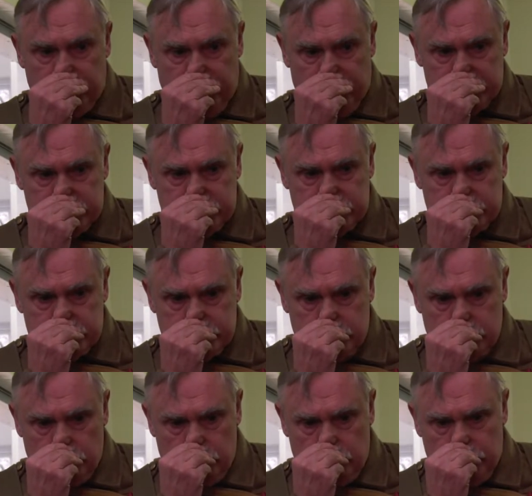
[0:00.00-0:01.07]
France
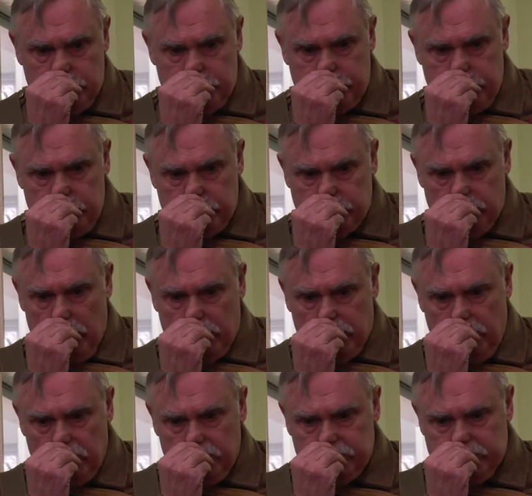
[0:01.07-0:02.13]
with some
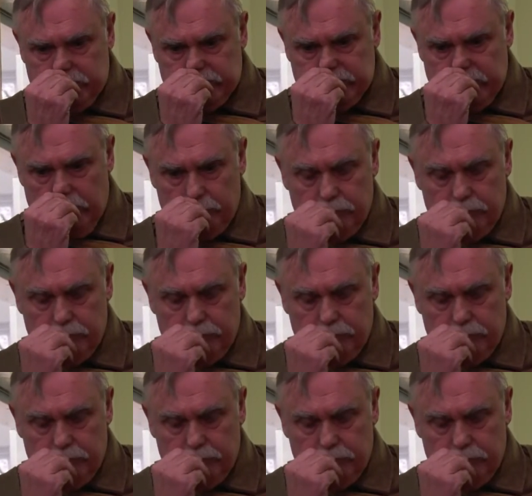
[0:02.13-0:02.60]
archaeologists,